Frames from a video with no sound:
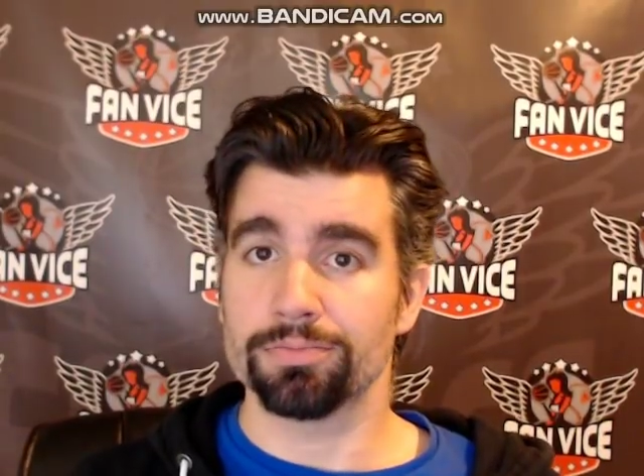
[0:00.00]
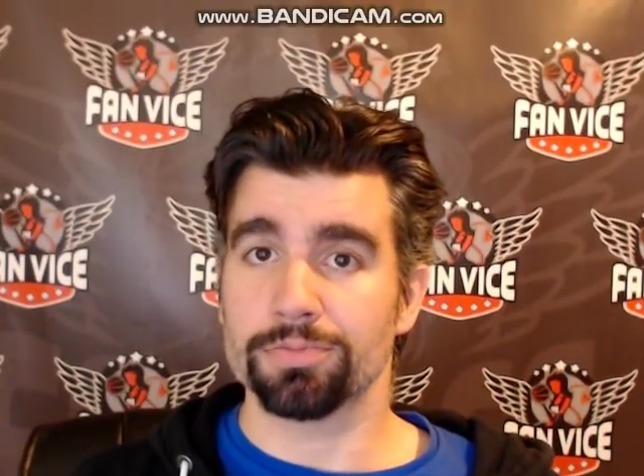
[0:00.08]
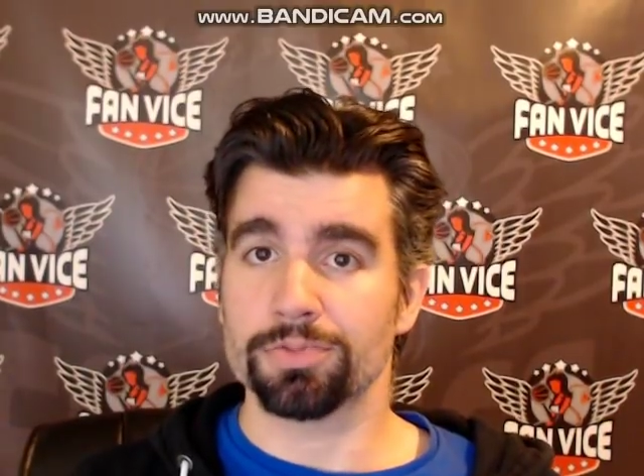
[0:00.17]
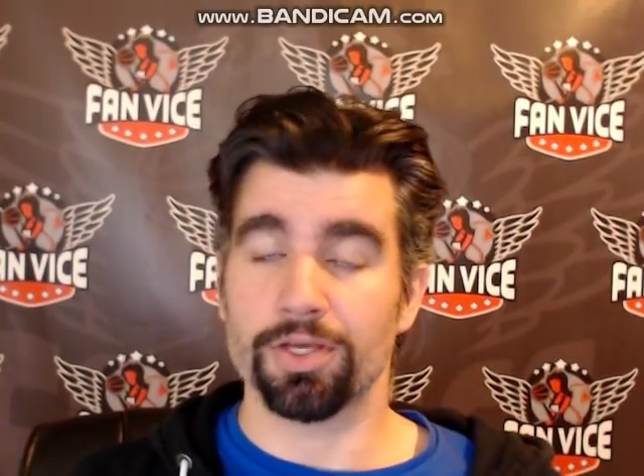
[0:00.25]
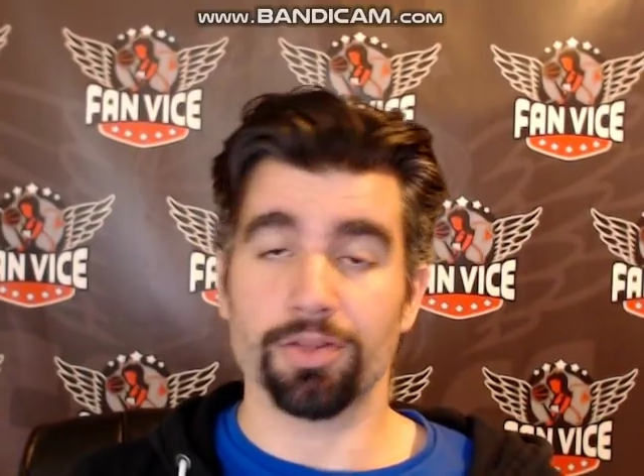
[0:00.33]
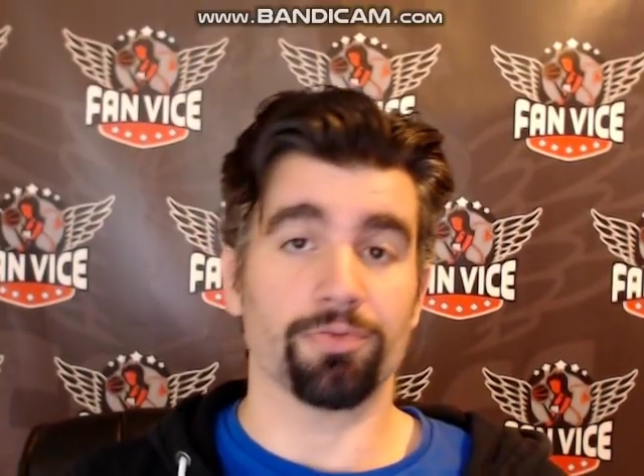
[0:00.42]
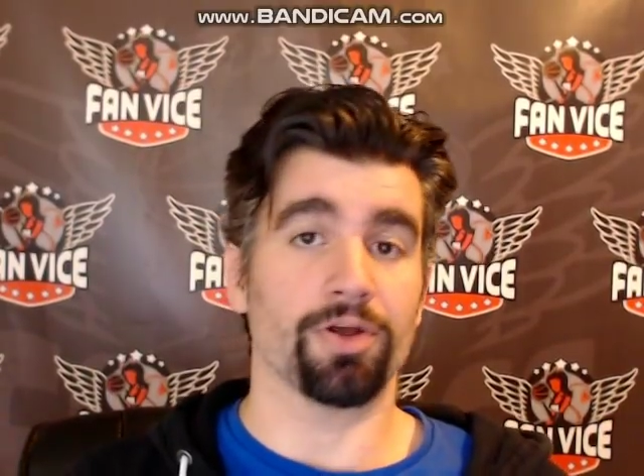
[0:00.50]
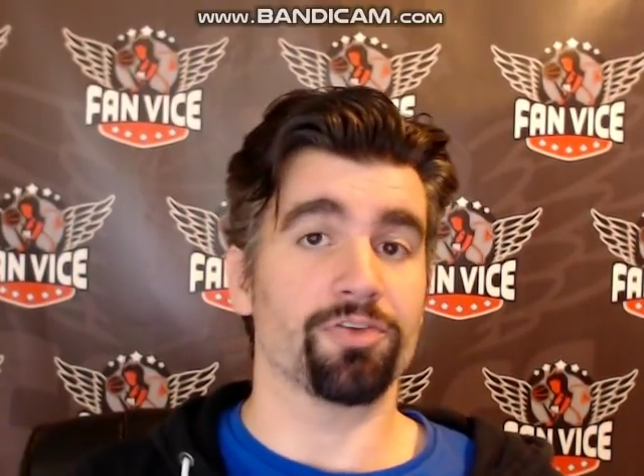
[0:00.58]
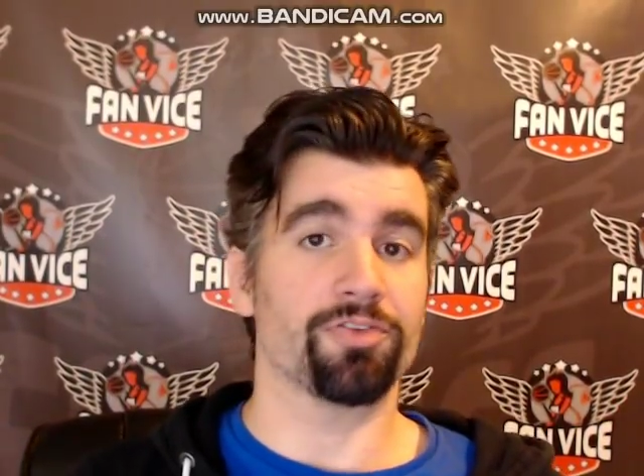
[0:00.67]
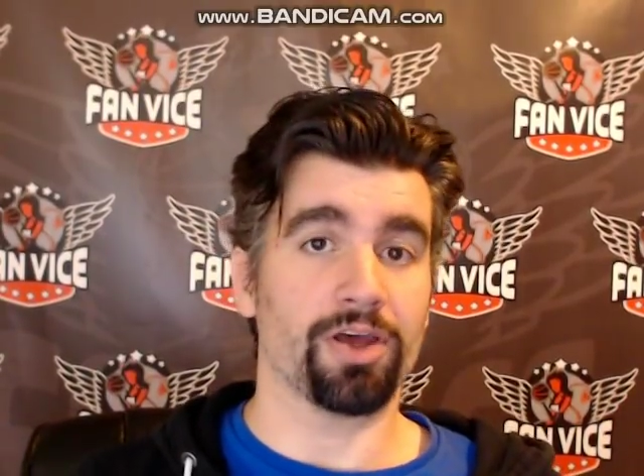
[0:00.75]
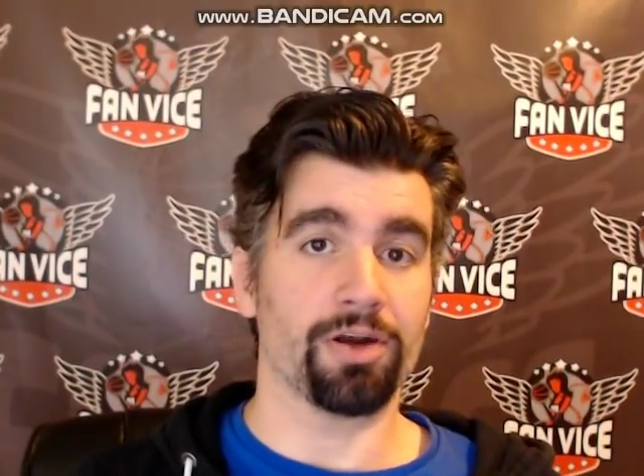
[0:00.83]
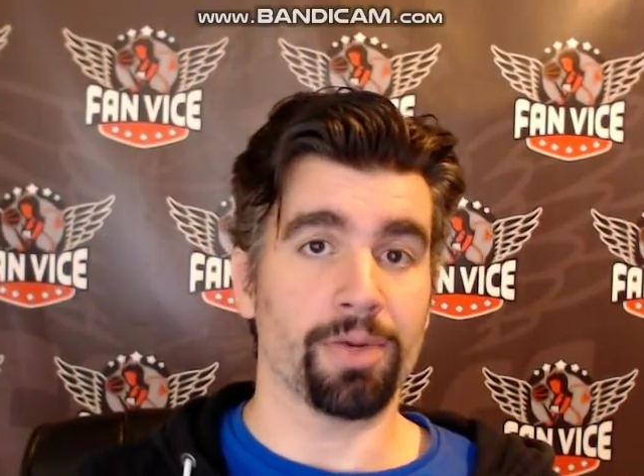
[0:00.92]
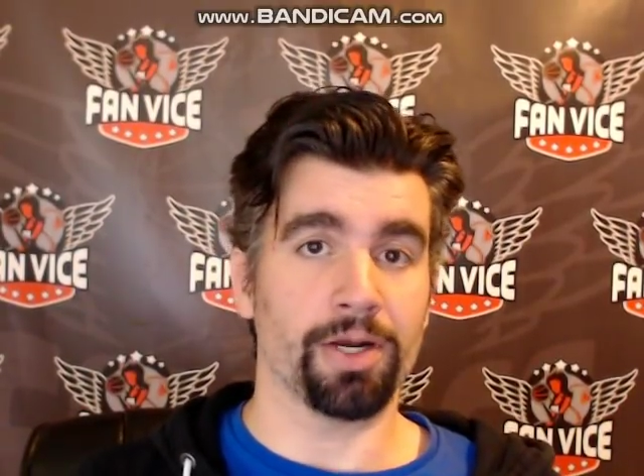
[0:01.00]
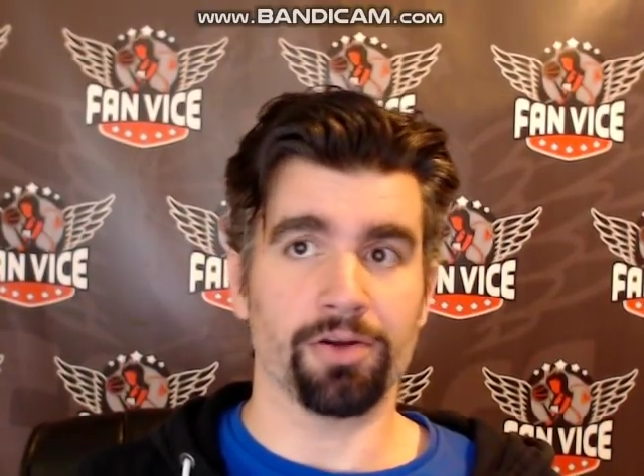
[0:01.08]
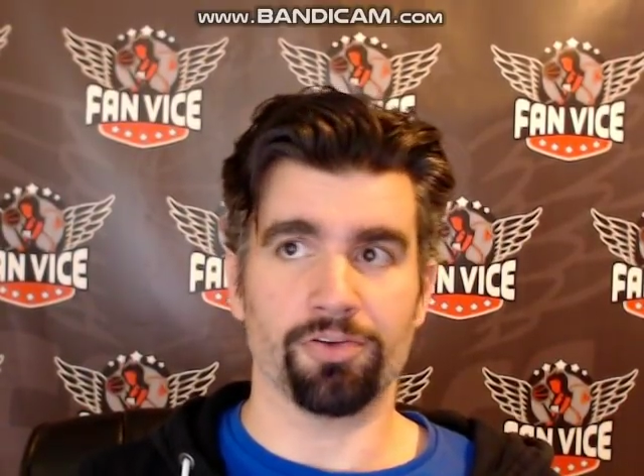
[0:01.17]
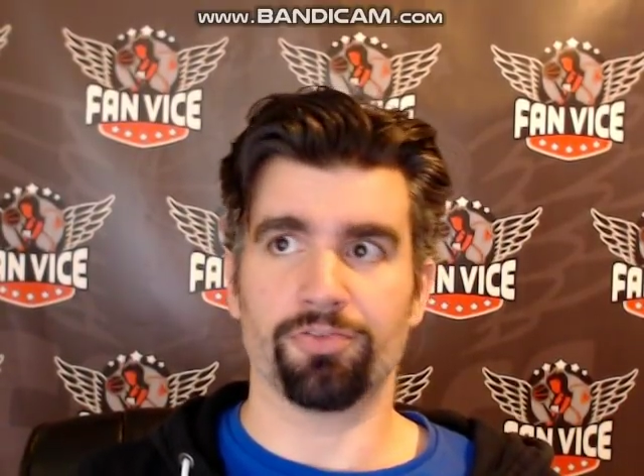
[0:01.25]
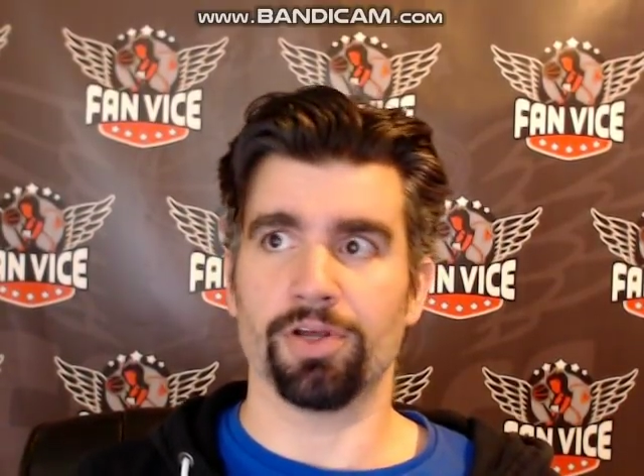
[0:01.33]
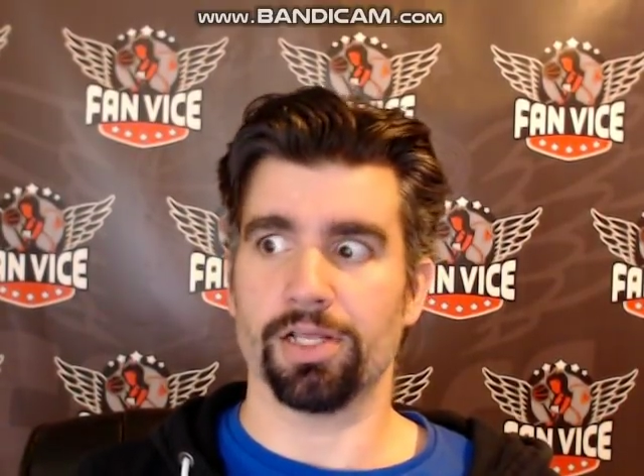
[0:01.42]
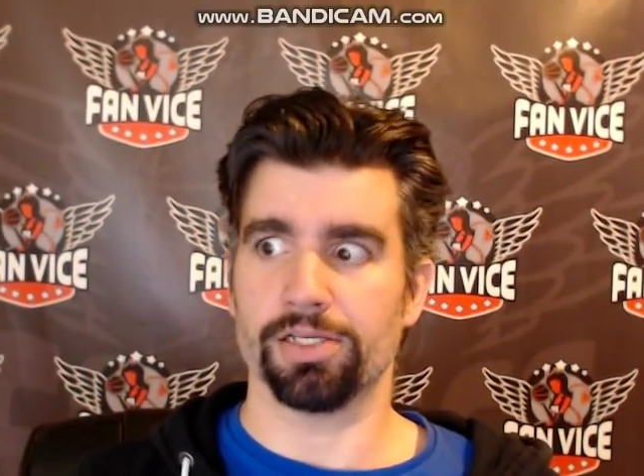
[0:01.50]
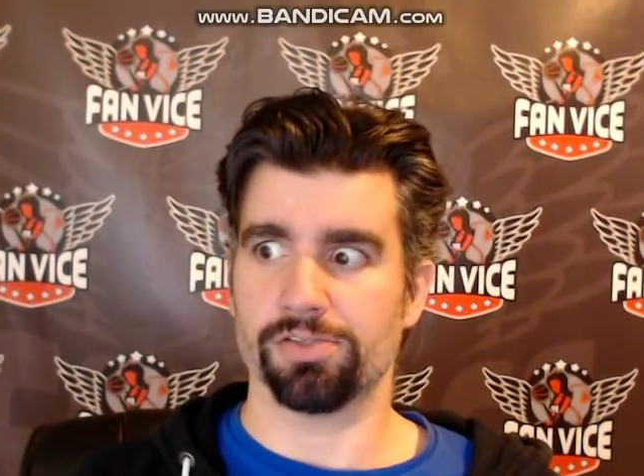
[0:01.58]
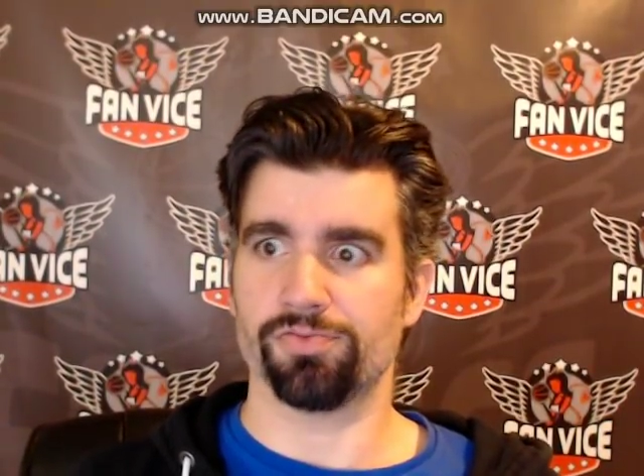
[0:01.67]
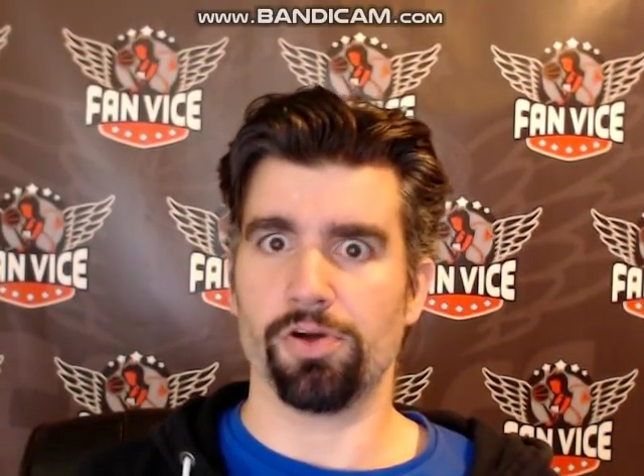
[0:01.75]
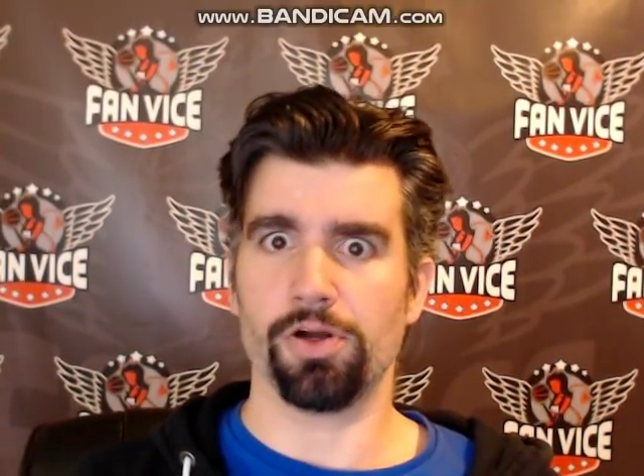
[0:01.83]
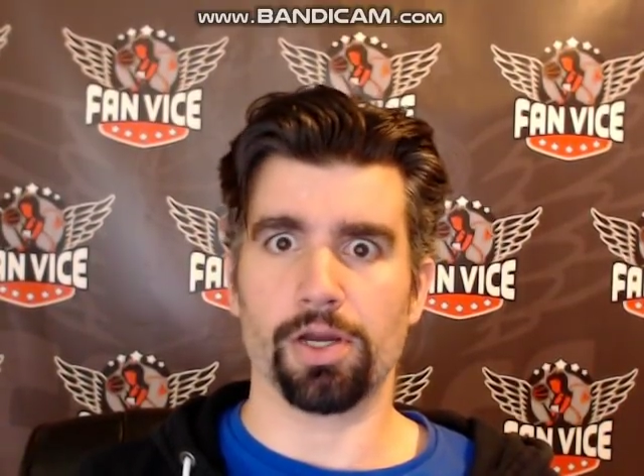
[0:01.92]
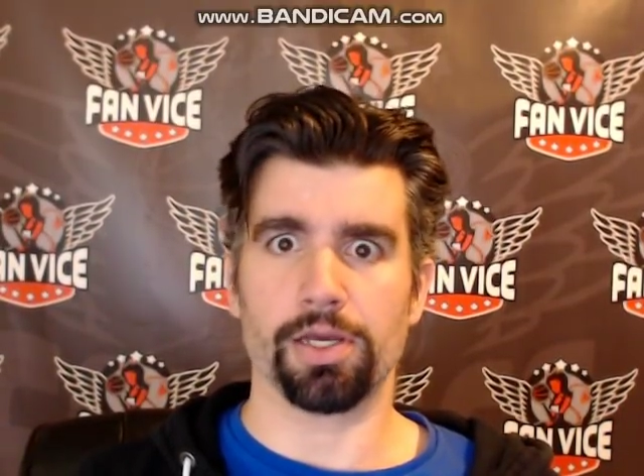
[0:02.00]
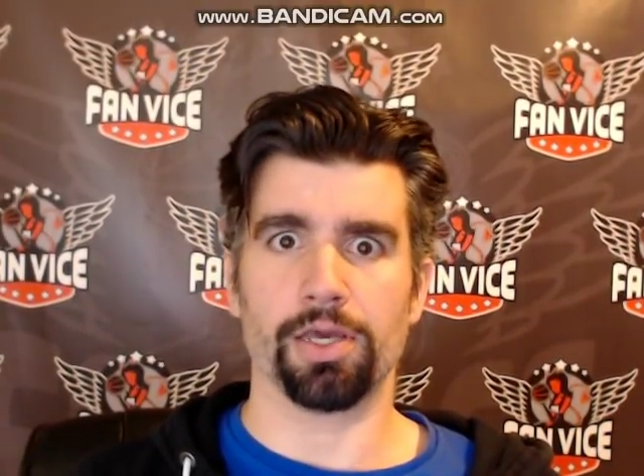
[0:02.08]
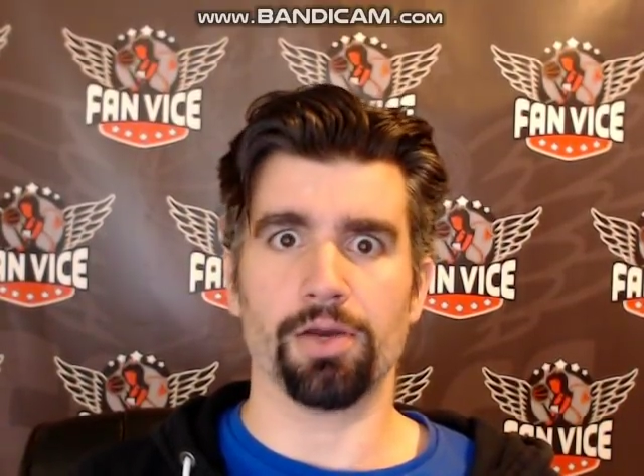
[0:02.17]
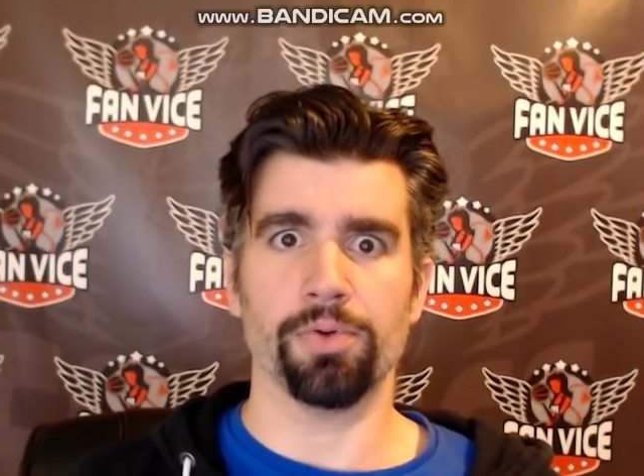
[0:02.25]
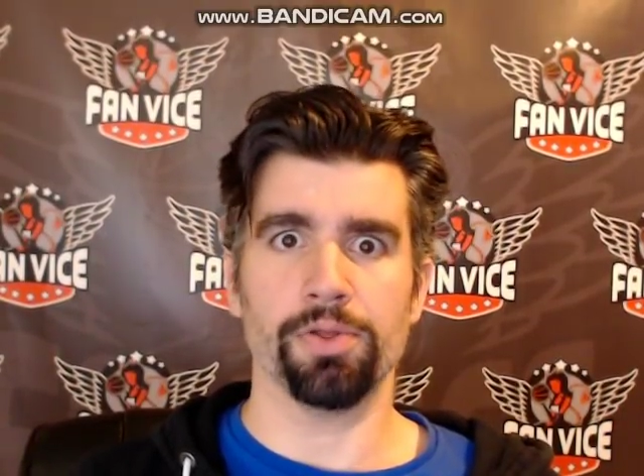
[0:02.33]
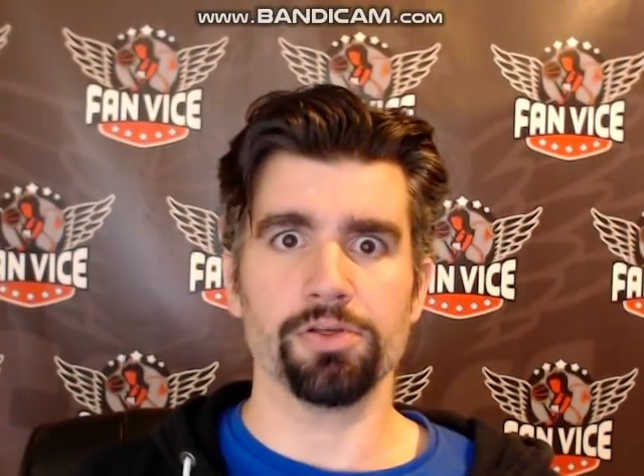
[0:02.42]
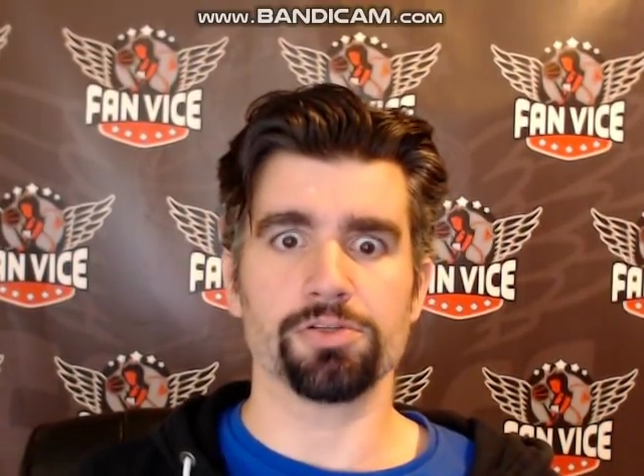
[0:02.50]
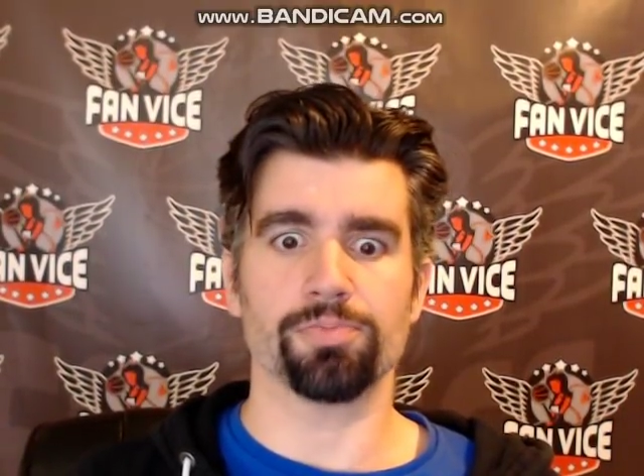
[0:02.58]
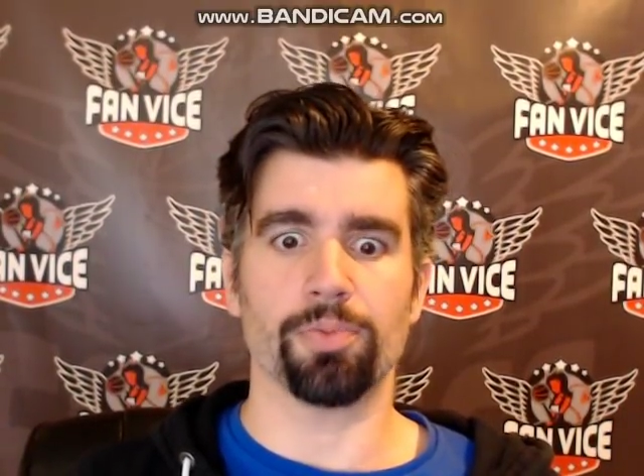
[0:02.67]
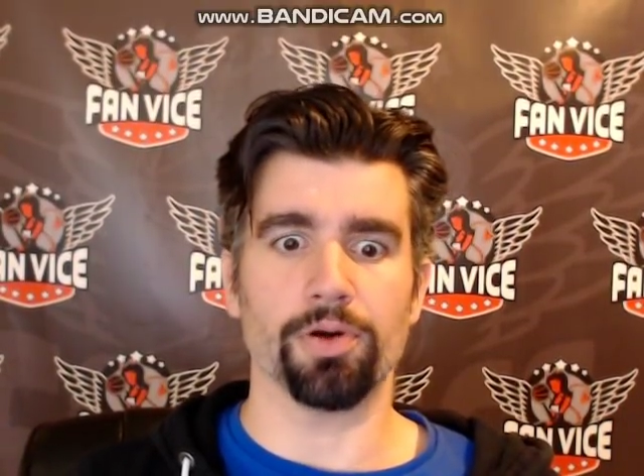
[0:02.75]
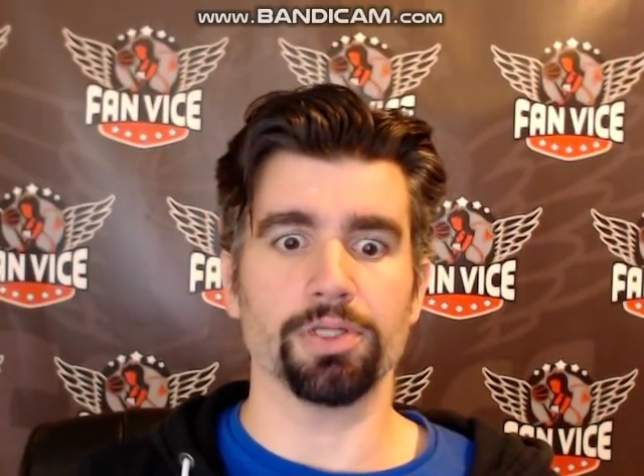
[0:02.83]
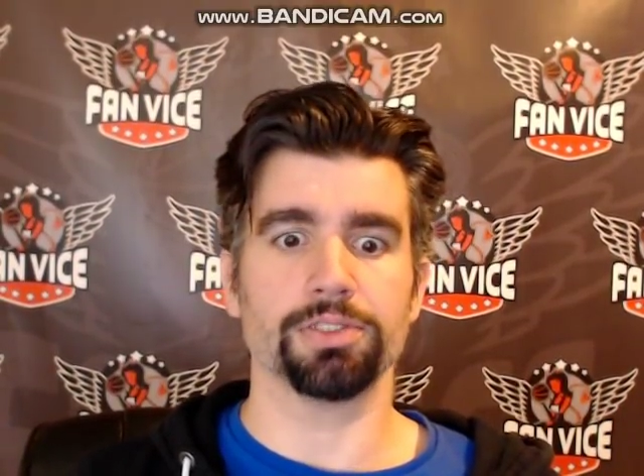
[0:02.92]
So he either runs out of money or just realizes, fuck, I can't win this sport.